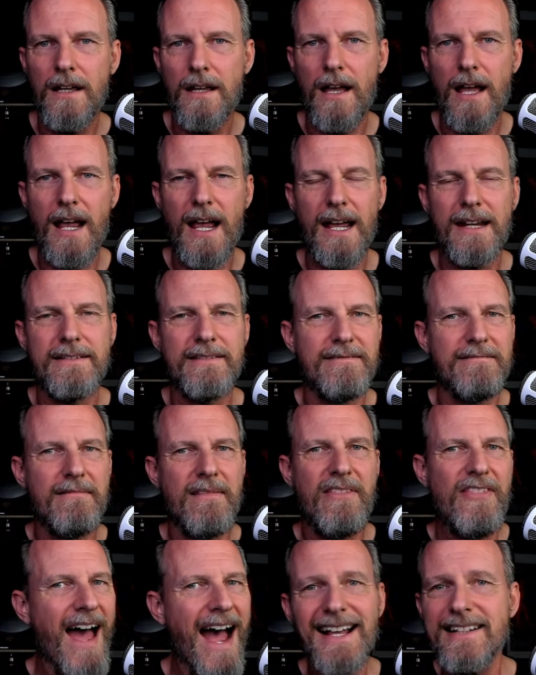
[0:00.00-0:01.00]
And
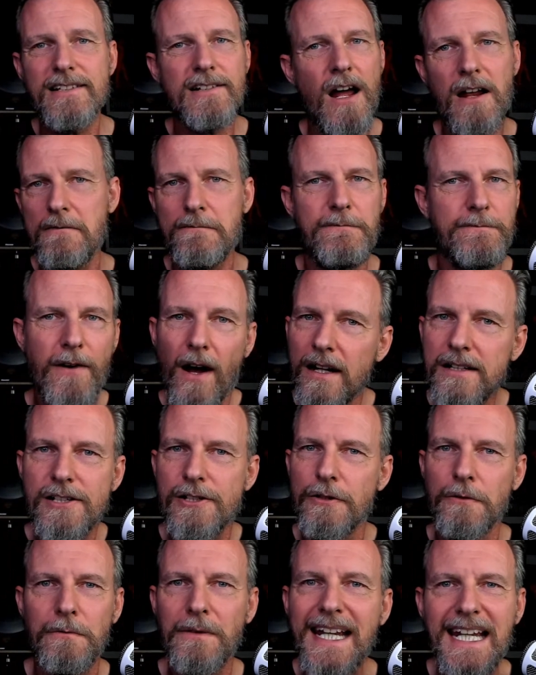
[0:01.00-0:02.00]
that's not fun
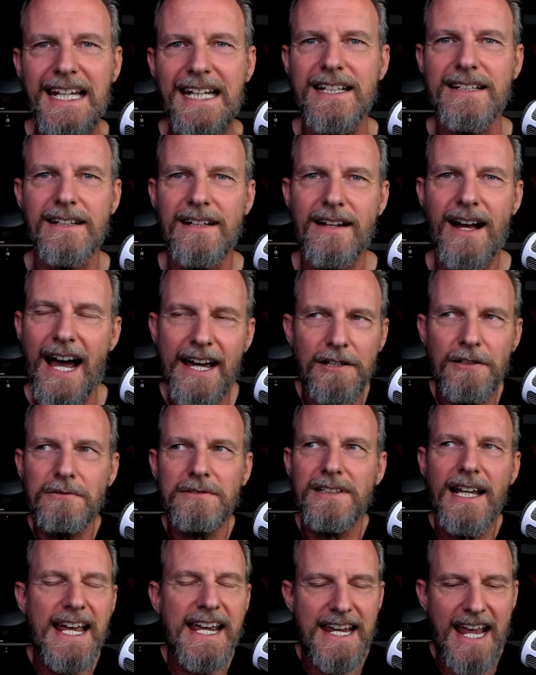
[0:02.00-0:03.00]
to read. I don't
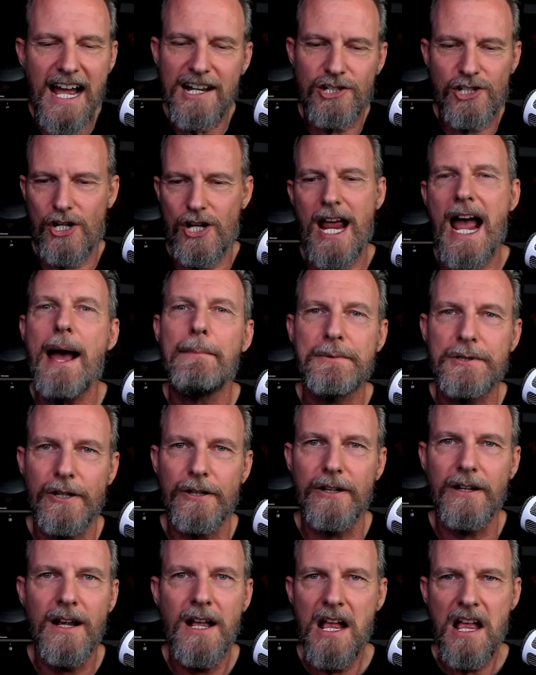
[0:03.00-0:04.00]
like a
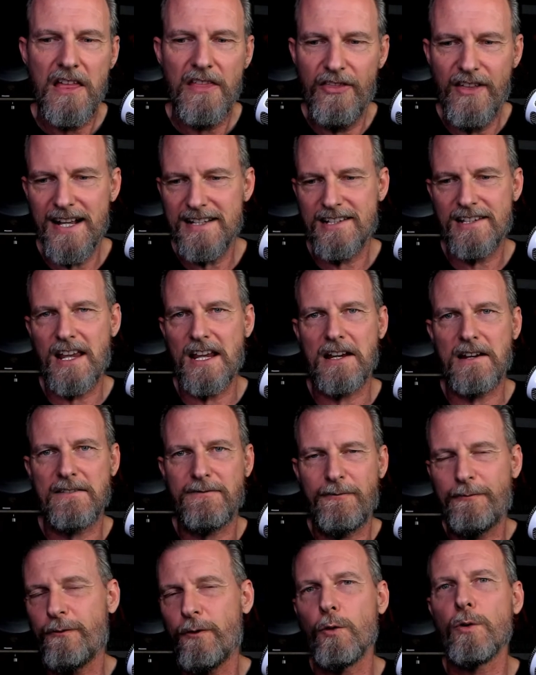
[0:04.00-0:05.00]
chapter that's like
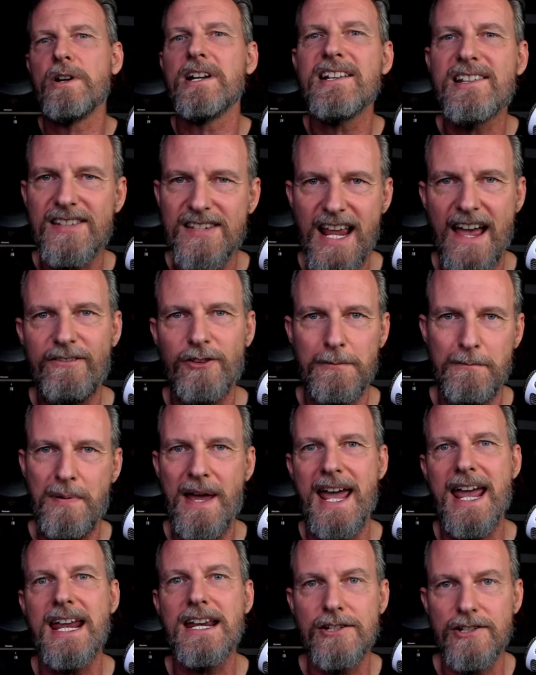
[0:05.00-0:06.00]
47
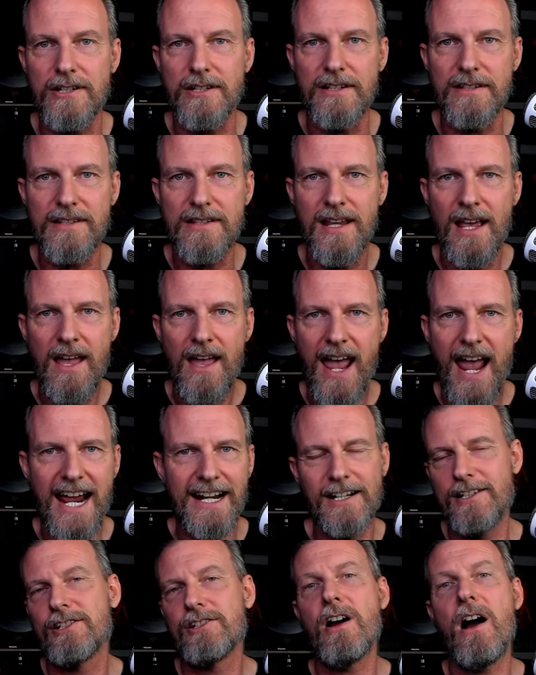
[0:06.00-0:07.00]
pages and
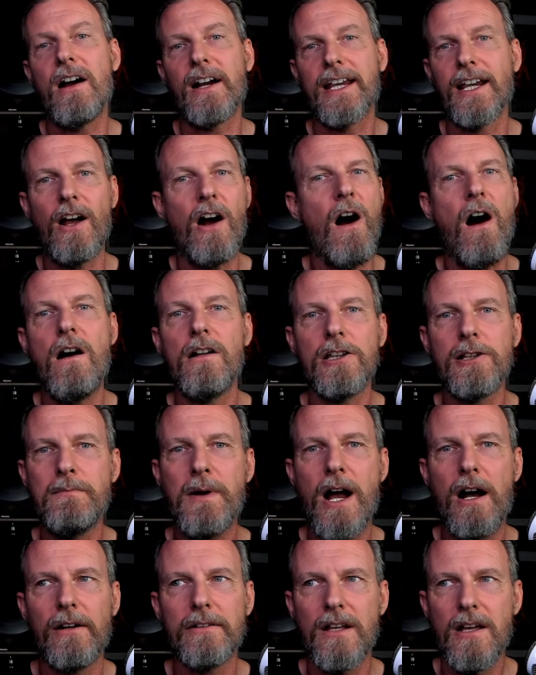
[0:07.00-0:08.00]
it's talking all
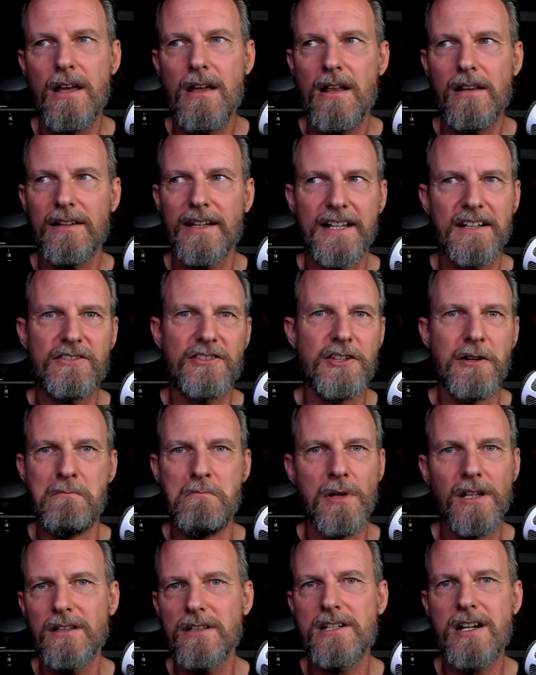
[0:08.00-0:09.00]
about like the
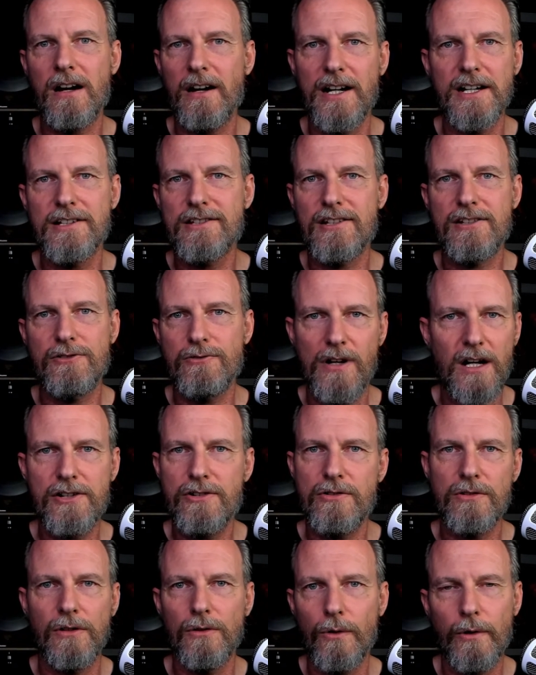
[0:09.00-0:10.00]
military
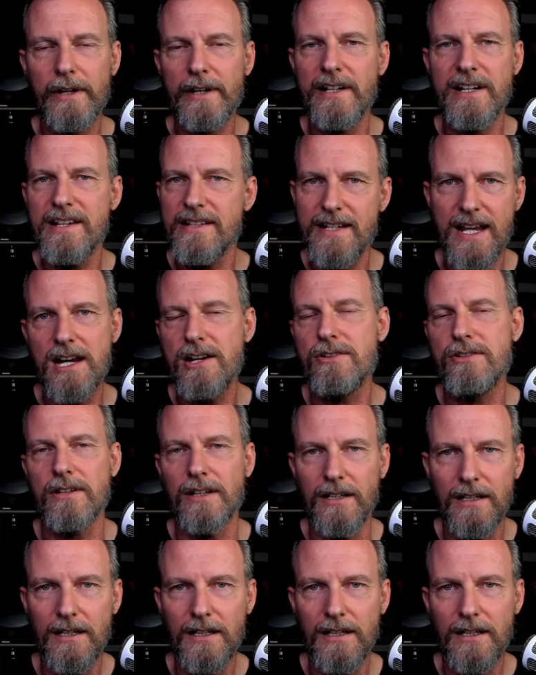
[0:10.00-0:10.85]
structural organization.